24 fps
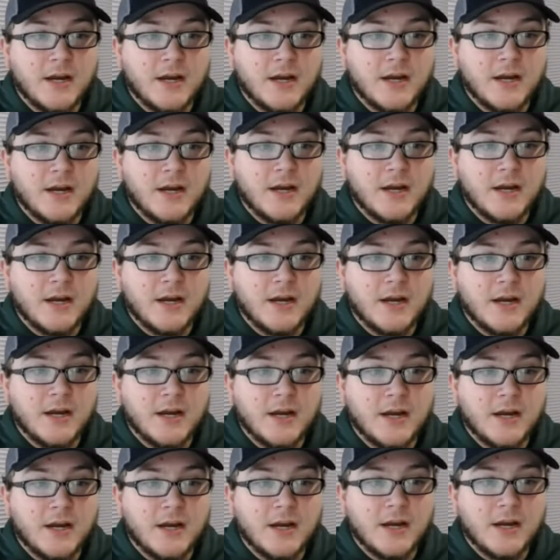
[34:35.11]
lose to the
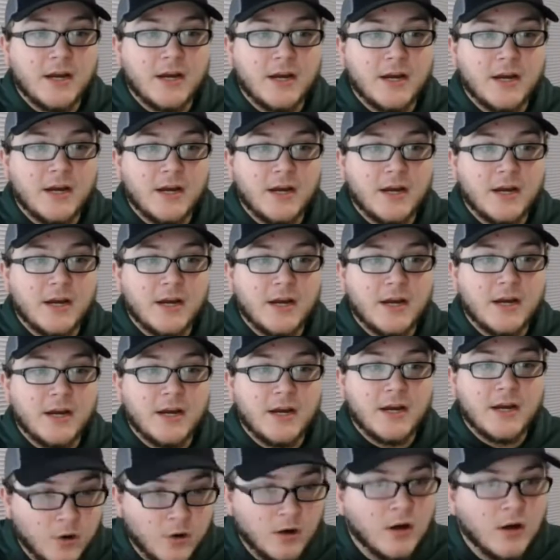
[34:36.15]
Ravens
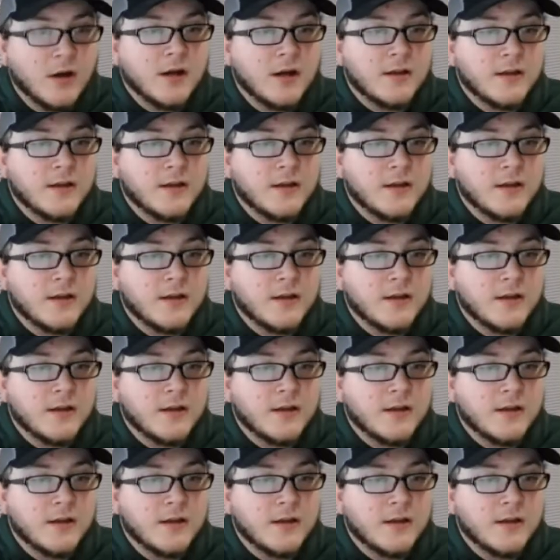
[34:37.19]
10-4.